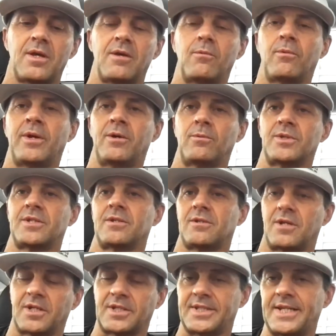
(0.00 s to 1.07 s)
When it was,
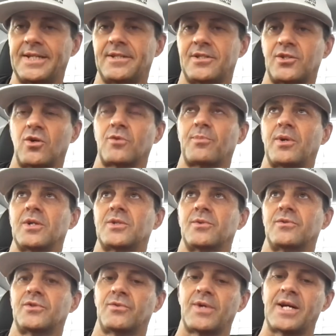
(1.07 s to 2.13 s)
like I said, stock price
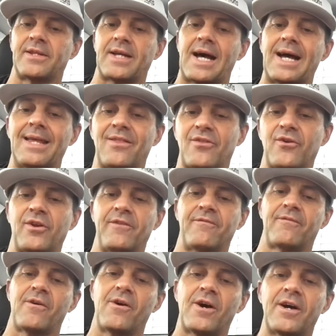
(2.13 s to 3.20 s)
was around
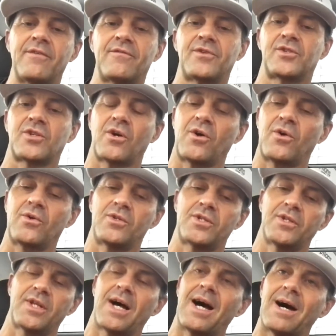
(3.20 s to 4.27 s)
835, so
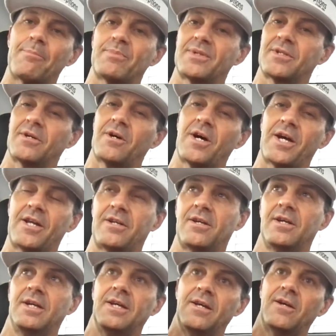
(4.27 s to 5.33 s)
to the upside
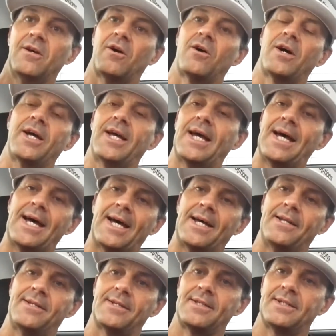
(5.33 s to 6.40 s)
I
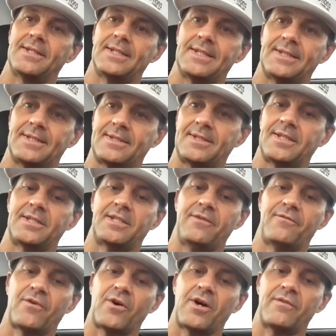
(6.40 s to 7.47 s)
had
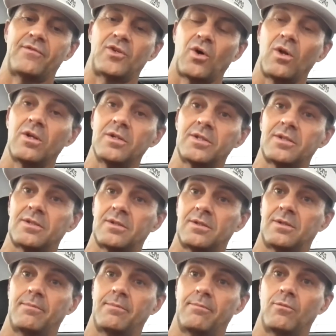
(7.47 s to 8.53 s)
$65
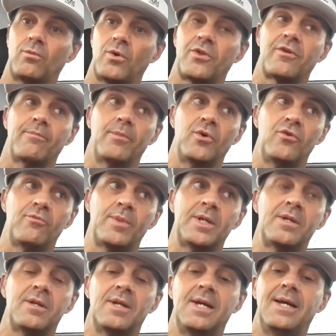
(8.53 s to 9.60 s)
worth of
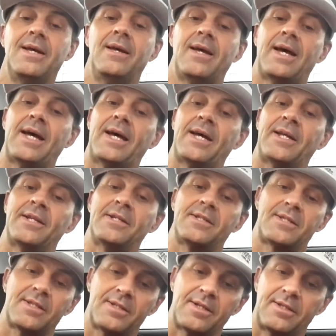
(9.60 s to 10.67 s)
movement,
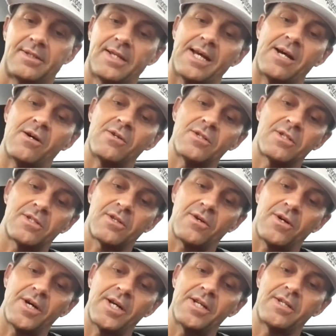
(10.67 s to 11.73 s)
and to the
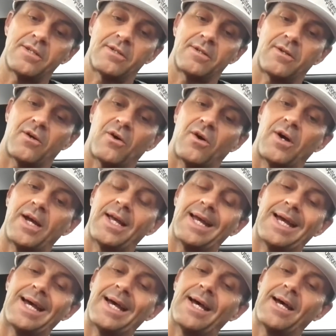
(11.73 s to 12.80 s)
downside I
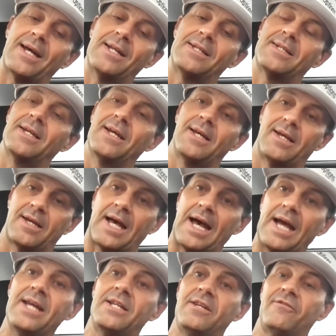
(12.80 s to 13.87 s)
had
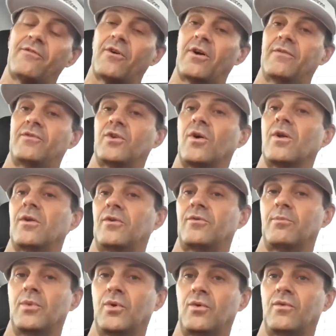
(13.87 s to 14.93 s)

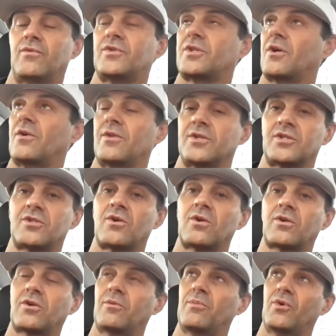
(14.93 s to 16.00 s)
$85 move. So the
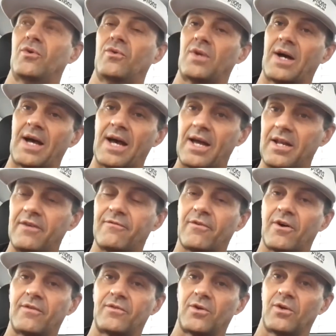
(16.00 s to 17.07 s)
stock could move
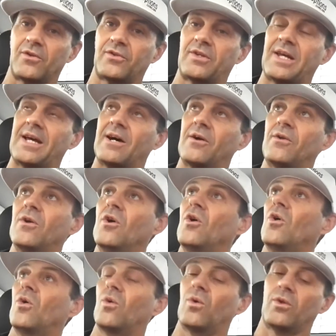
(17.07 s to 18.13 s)
$85 down,
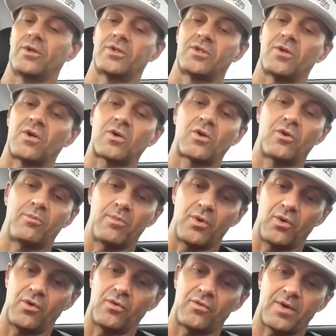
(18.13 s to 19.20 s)
or the stock could
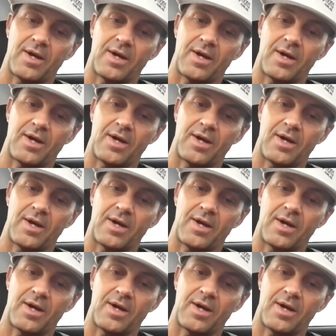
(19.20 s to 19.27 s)
move